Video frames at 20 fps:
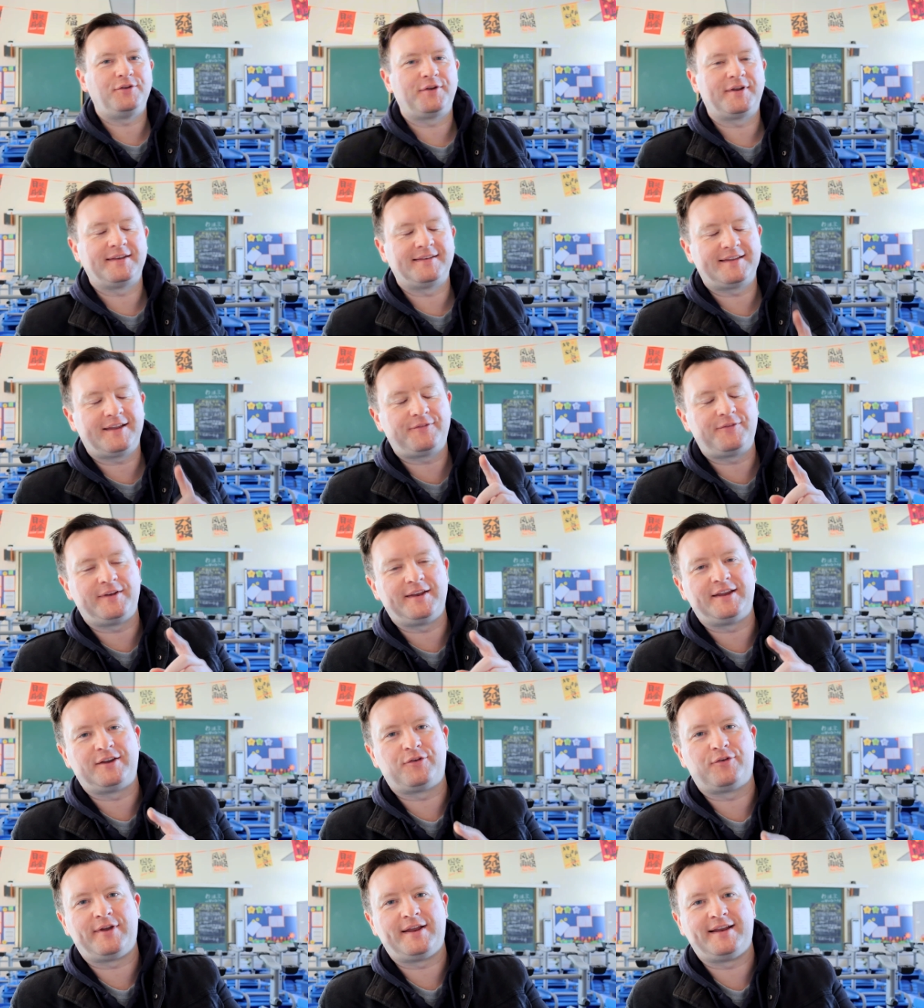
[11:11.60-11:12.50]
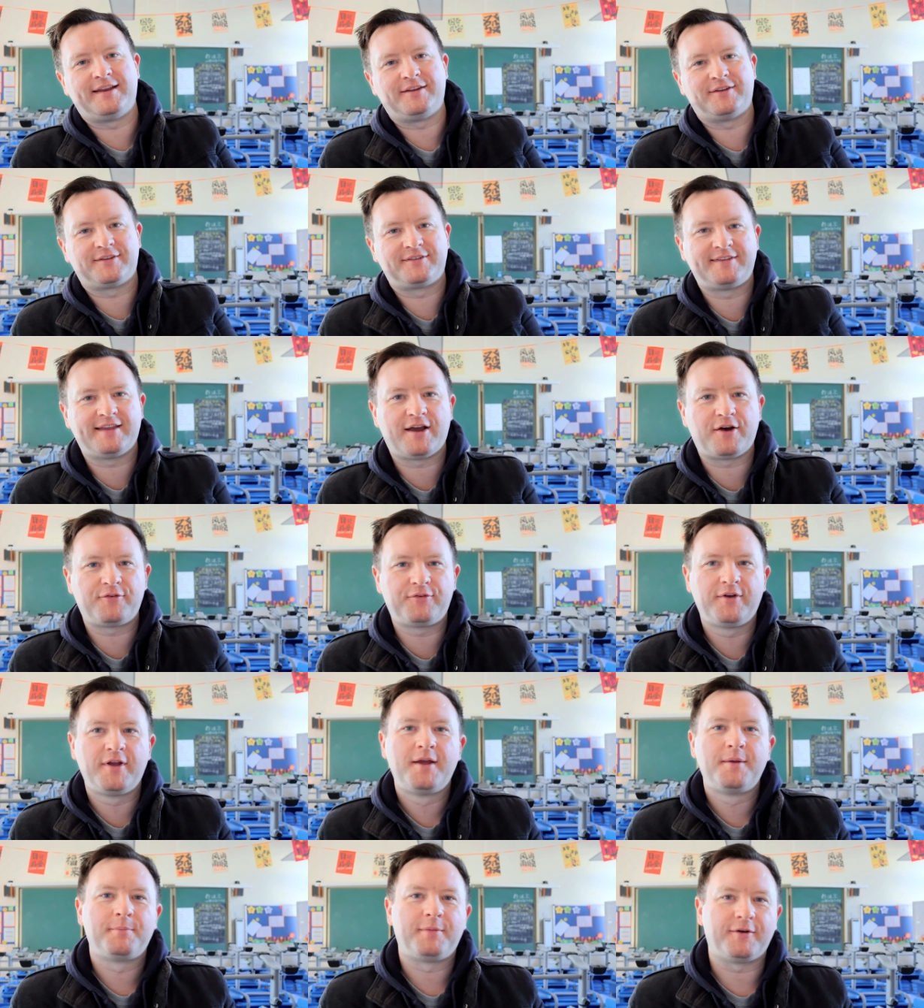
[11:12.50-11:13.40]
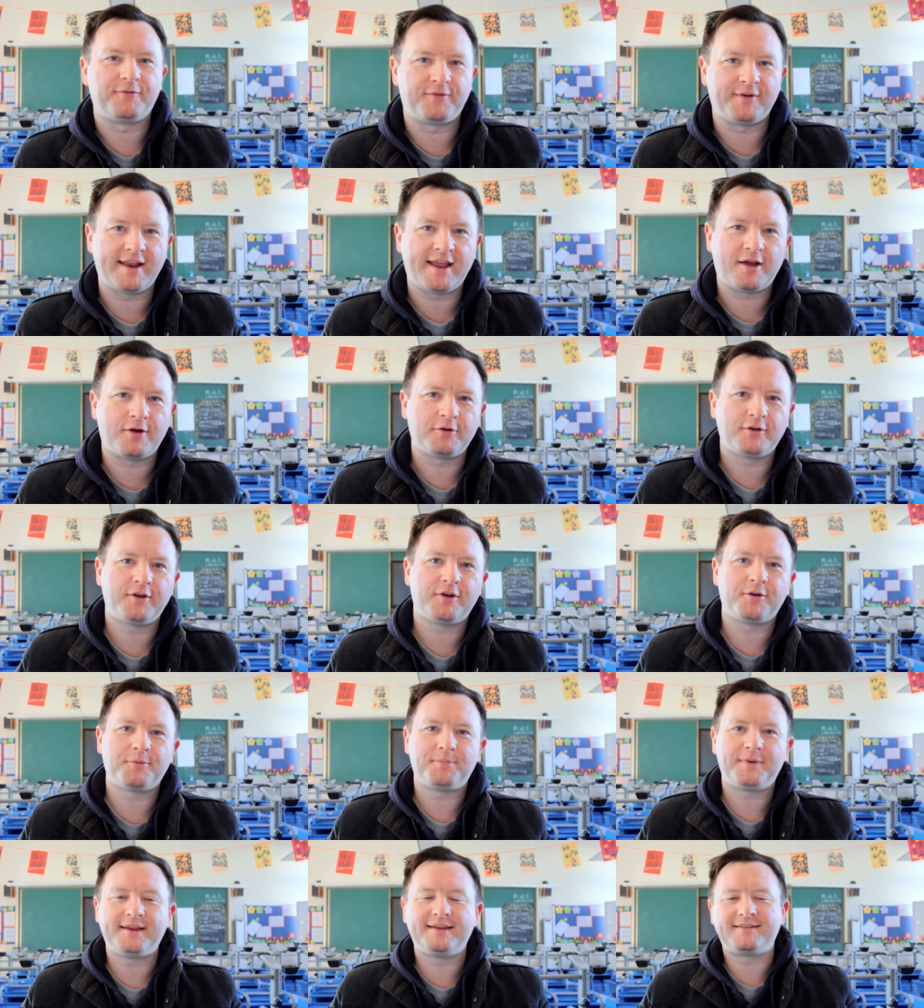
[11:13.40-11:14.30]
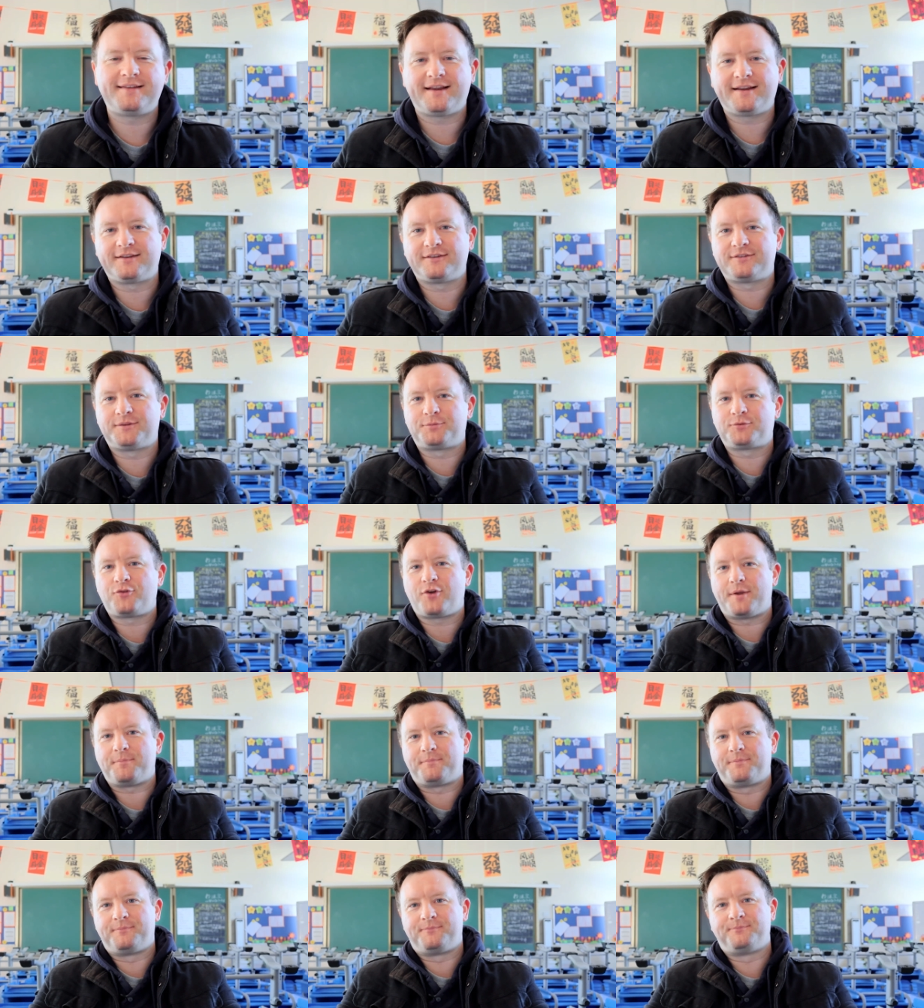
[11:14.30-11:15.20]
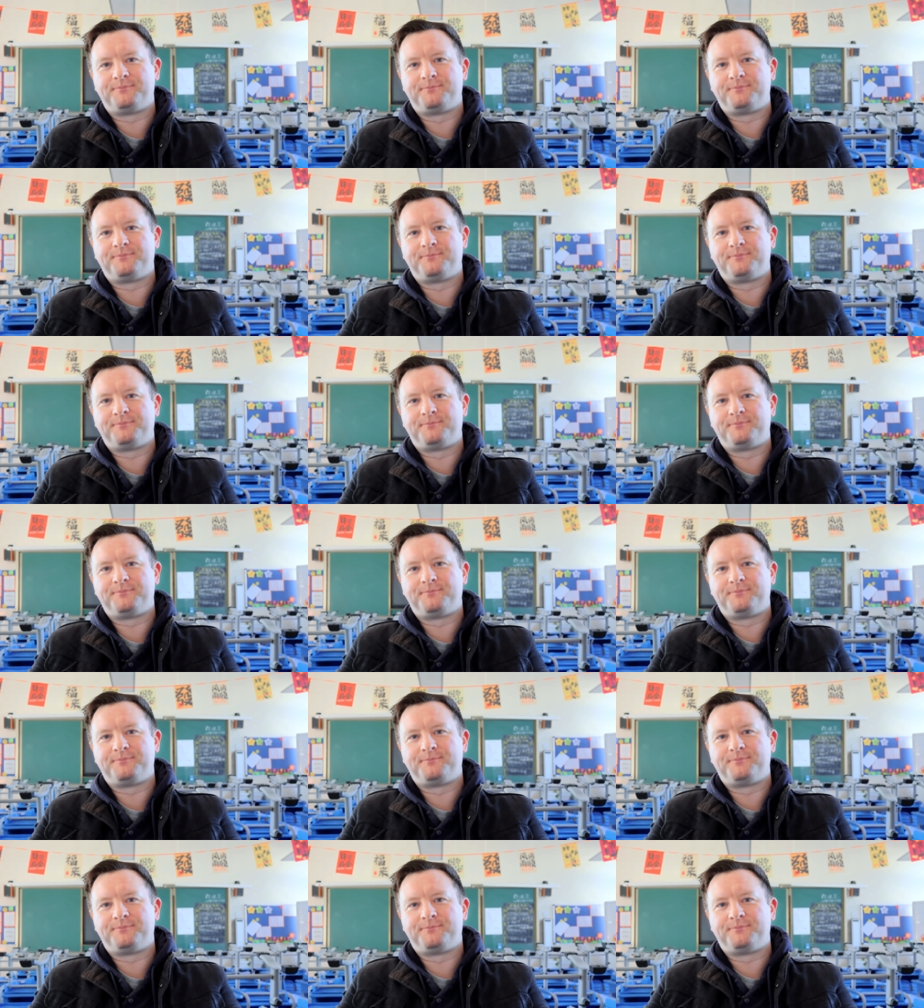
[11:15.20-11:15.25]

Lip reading: you can definitely create it yourself. But for now, please like and subscribe.